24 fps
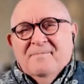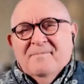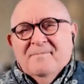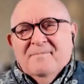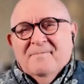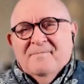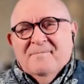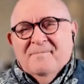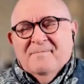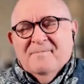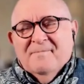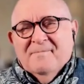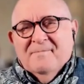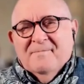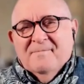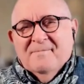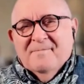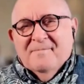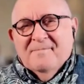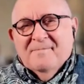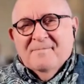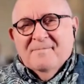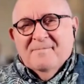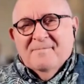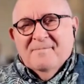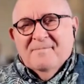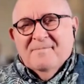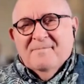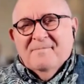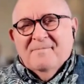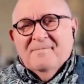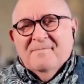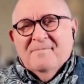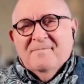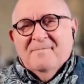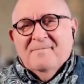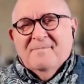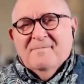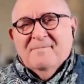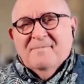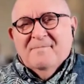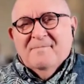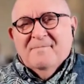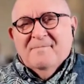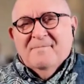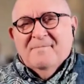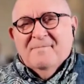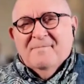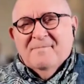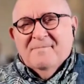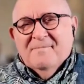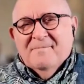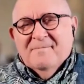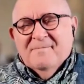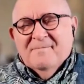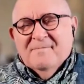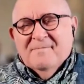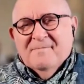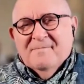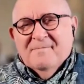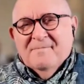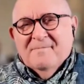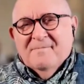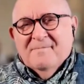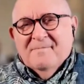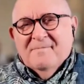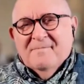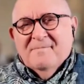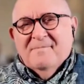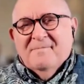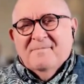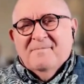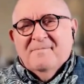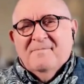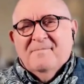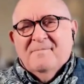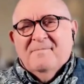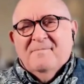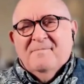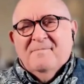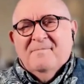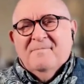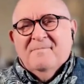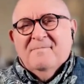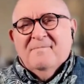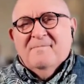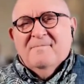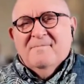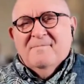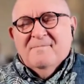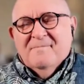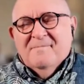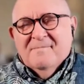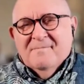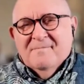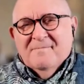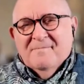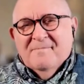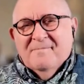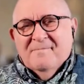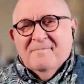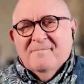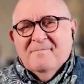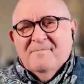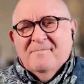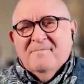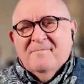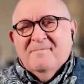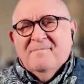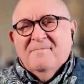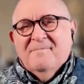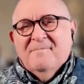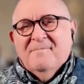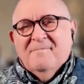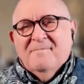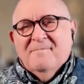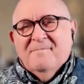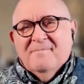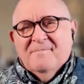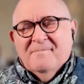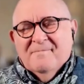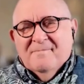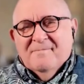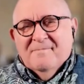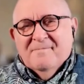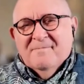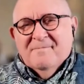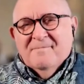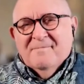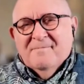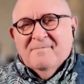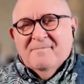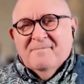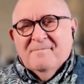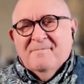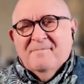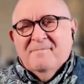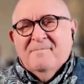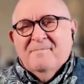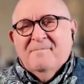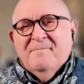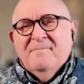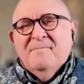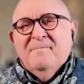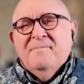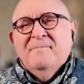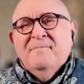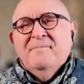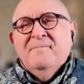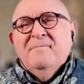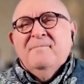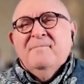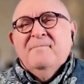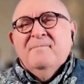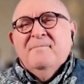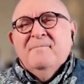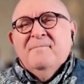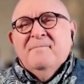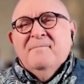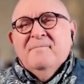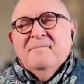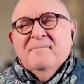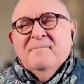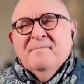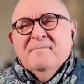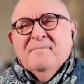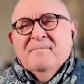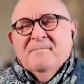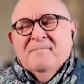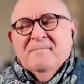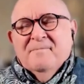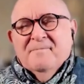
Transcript: [no speech]